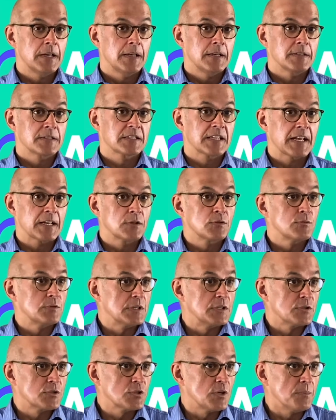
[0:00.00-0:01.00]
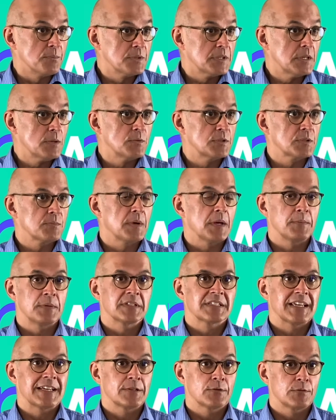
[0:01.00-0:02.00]
secondary insomnia, which might be
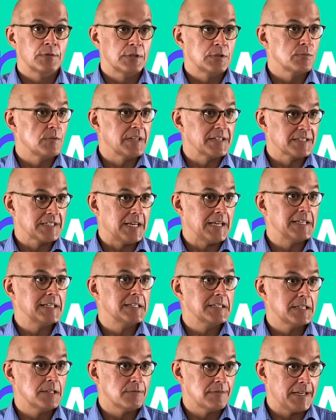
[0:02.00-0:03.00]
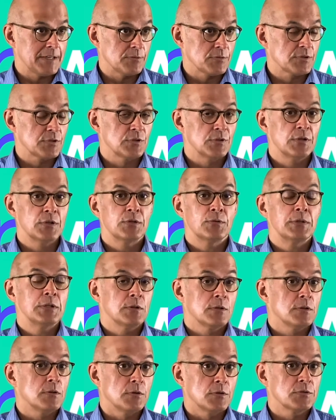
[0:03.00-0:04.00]
secondary to anxiety around surgery,
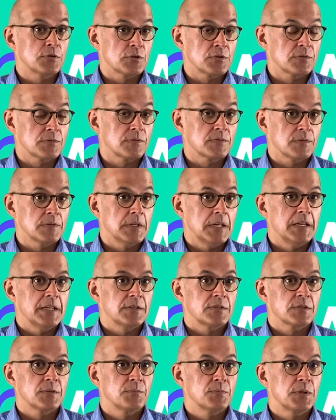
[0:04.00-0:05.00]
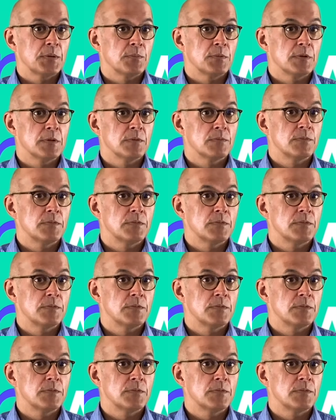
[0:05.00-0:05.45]
or just some people,